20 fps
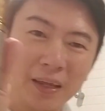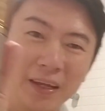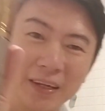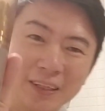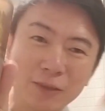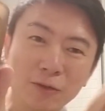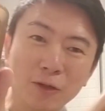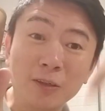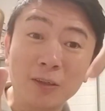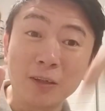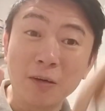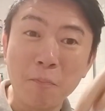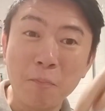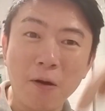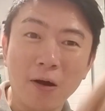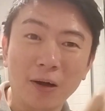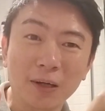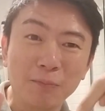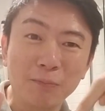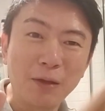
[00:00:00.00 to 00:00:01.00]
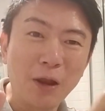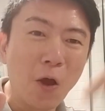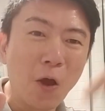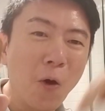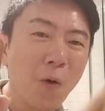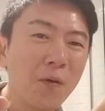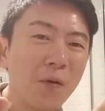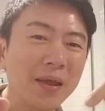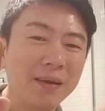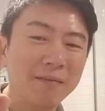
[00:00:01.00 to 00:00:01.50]
the description box
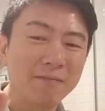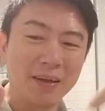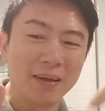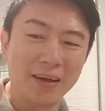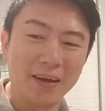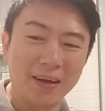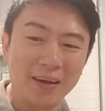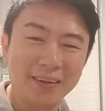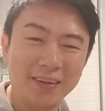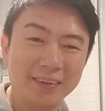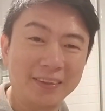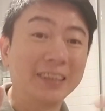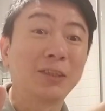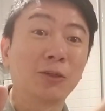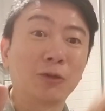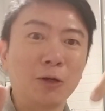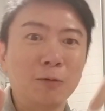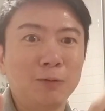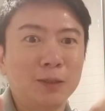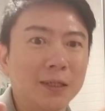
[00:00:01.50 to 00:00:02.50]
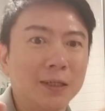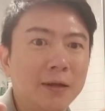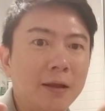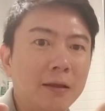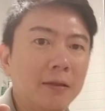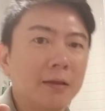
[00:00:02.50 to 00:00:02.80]
below in the description